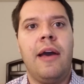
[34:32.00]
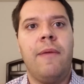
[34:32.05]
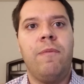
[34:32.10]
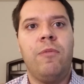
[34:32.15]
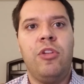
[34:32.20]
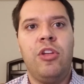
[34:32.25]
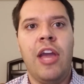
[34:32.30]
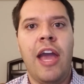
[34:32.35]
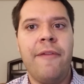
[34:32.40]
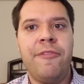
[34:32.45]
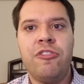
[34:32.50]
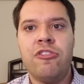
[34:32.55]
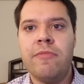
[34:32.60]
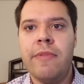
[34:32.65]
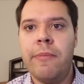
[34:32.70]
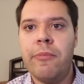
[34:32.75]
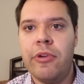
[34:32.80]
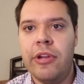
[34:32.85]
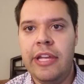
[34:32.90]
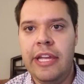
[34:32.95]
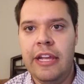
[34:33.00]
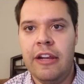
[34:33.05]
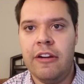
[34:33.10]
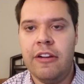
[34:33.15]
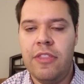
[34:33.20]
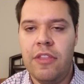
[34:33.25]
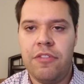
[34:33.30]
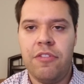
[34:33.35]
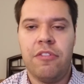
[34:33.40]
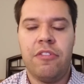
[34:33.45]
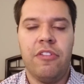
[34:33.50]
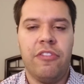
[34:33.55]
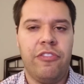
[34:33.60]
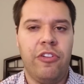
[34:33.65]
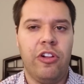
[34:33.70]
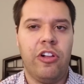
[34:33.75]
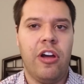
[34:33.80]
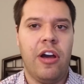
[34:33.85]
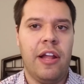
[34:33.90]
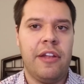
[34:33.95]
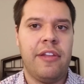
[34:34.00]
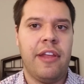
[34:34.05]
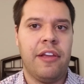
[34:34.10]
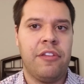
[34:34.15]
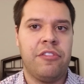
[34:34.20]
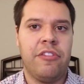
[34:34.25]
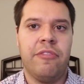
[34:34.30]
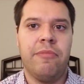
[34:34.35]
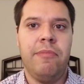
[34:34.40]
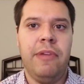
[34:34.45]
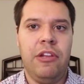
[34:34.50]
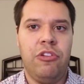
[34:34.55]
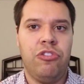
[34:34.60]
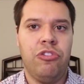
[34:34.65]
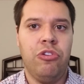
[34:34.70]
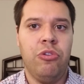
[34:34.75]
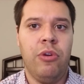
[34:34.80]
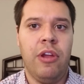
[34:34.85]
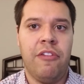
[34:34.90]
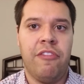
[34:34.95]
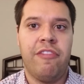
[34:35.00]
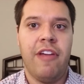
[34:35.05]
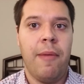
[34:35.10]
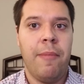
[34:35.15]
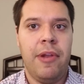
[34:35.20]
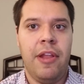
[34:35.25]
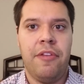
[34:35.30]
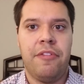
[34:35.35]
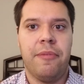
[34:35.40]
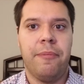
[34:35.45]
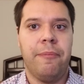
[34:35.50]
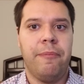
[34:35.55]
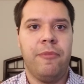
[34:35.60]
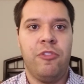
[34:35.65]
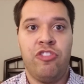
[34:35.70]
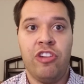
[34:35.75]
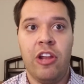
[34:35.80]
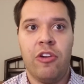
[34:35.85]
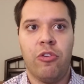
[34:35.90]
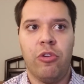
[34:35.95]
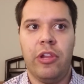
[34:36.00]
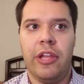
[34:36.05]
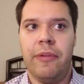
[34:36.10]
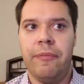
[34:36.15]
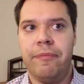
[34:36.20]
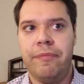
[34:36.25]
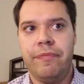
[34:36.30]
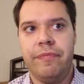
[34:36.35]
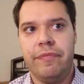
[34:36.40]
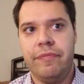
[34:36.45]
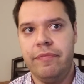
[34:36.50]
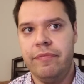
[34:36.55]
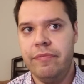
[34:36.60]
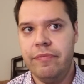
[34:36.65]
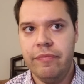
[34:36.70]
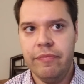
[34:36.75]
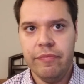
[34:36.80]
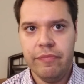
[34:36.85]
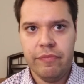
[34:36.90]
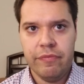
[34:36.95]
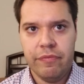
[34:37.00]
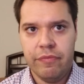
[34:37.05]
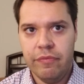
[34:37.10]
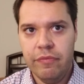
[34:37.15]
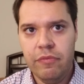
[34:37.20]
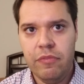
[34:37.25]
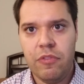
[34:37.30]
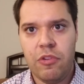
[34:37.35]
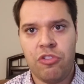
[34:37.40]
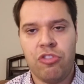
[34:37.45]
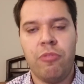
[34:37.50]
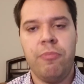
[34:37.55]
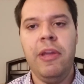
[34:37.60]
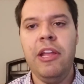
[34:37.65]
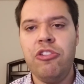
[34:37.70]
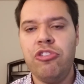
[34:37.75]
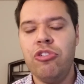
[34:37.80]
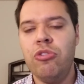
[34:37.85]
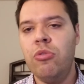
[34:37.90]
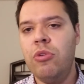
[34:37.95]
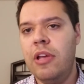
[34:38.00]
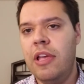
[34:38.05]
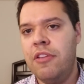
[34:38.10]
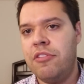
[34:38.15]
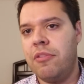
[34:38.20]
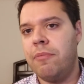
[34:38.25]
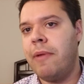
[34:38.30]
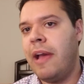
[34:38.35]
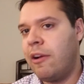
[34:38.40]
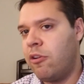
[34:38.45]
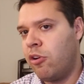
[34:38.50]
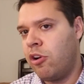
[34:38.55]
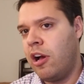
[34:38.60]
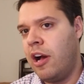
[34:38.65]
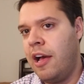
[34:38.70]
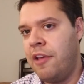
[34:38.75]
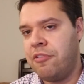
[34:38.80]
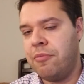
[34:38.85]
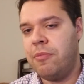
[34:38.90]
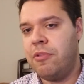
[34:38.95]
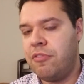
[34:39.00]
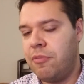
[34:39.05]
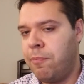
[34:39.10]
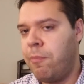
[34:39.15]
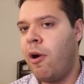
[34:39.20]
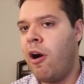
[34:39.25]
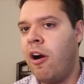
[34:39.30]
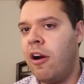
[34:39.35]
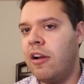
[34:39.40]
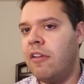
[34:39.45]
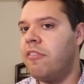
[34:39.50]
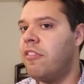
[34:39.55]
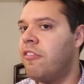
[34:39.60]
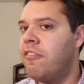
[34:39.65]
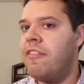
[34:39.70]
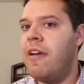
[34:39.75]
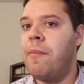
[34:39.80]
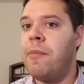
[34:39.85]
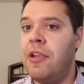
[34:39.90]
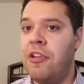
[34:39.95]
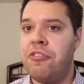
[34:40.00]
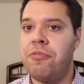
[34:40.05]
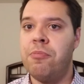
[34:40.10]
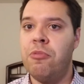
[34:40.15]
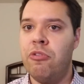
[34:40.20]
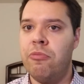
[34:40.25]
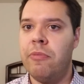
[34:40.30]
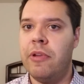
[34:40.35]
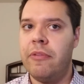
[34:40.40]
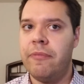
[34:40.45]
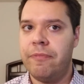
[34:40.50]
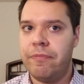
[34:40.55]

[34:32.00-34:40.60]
You have to remember here, and this is the full context of Me Too and feminism generally. So Me Too is a microcosm, it's a part of the feminist movement.